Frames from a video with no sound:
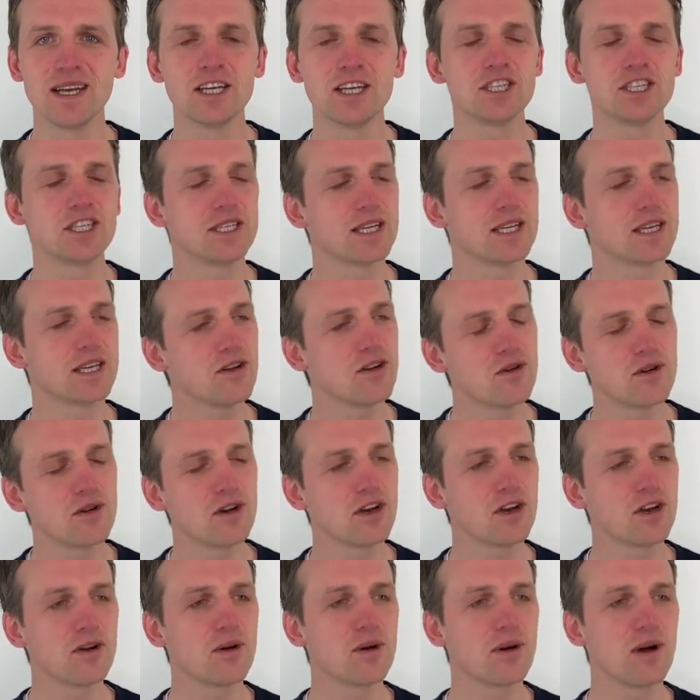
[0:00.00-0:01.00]
She said, No,
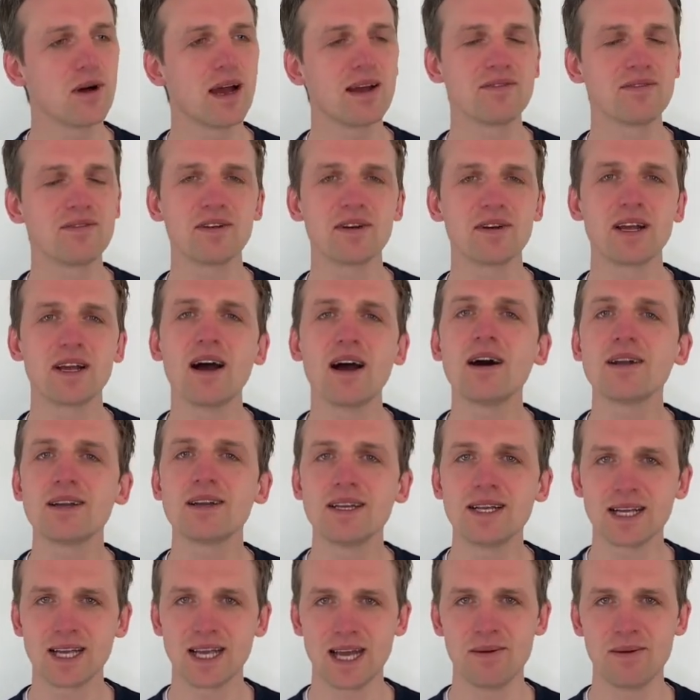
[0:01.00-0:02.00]
no, no, I have a
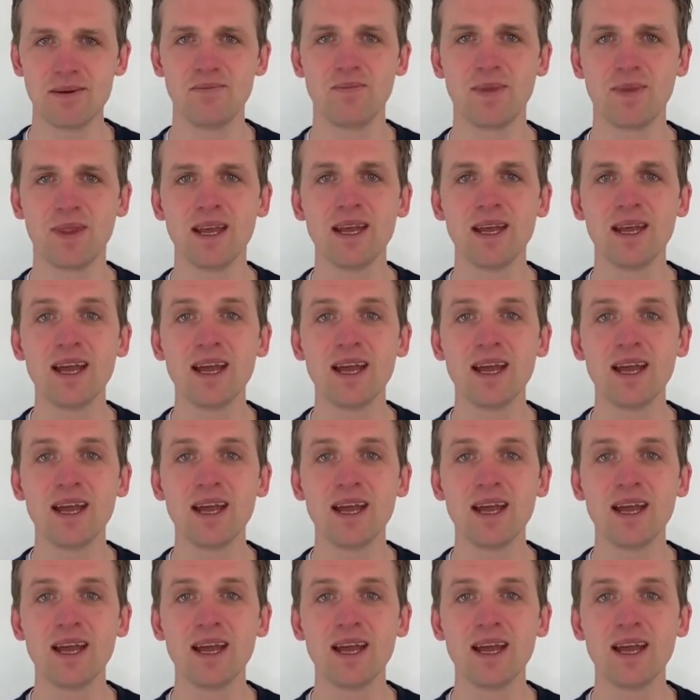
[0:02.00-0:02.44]
gardener come.